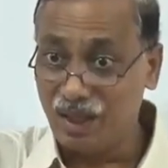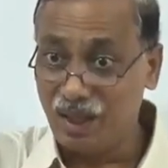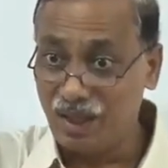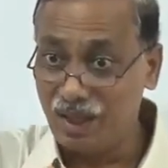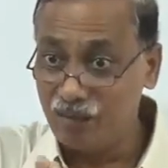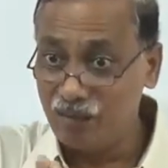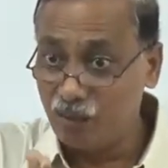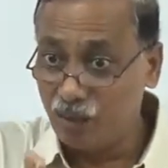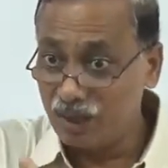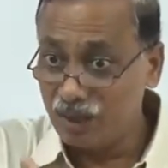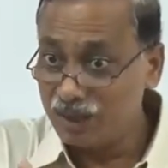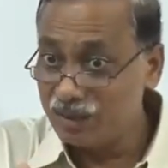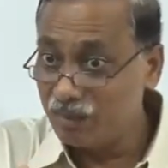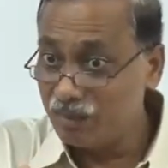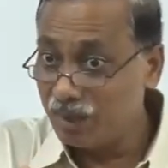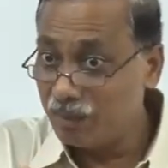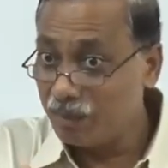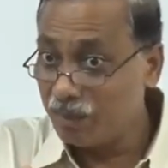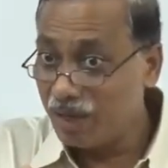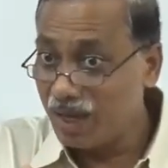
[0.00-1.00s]
and what is
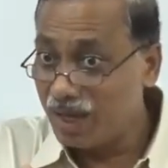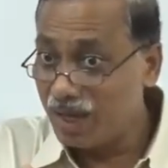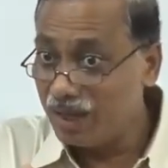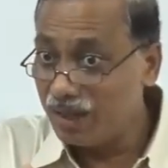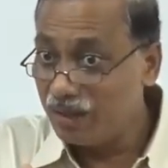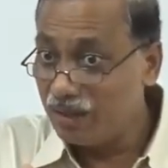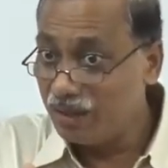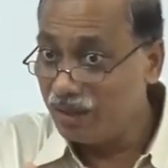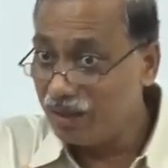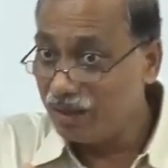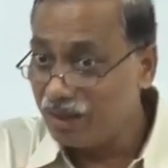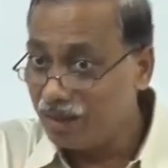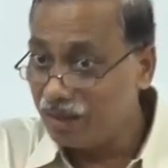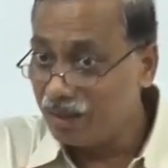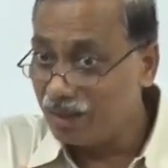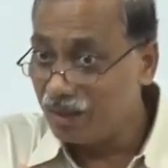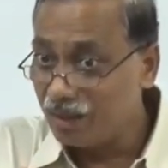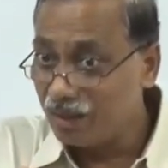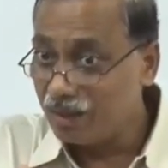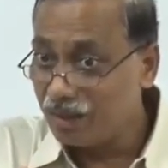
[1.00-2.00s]
my plan
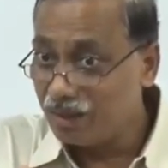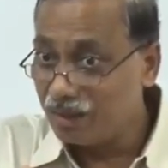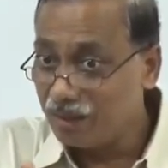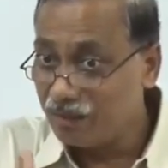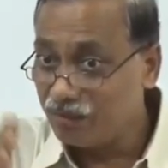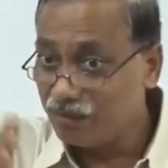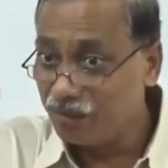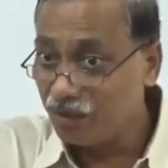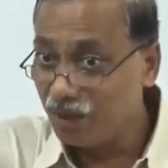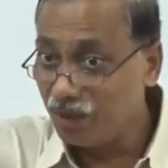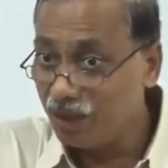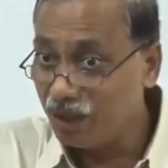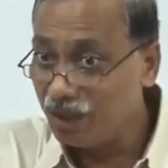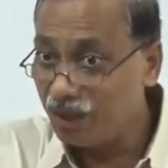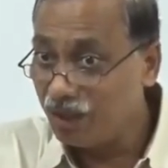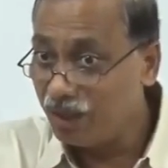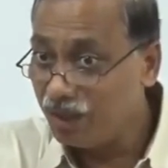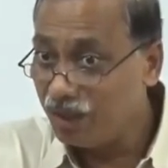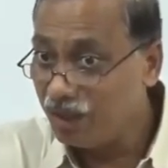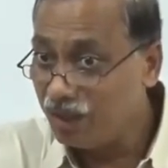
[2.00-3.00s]

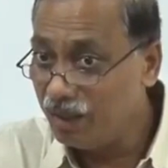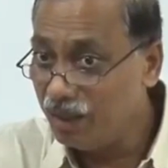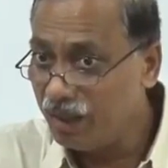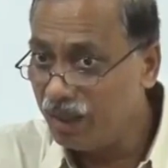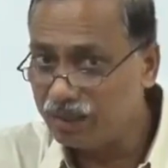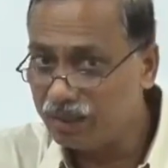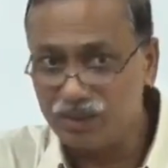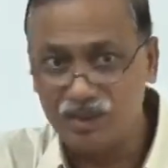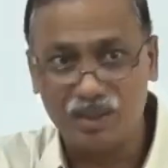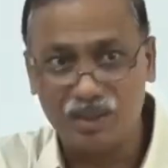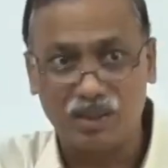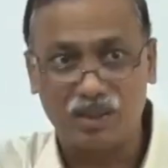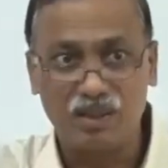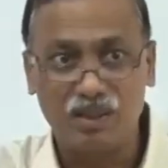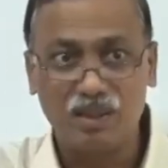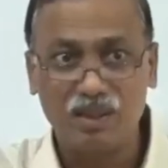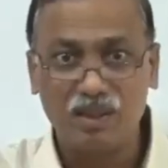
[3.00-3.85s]
for next year.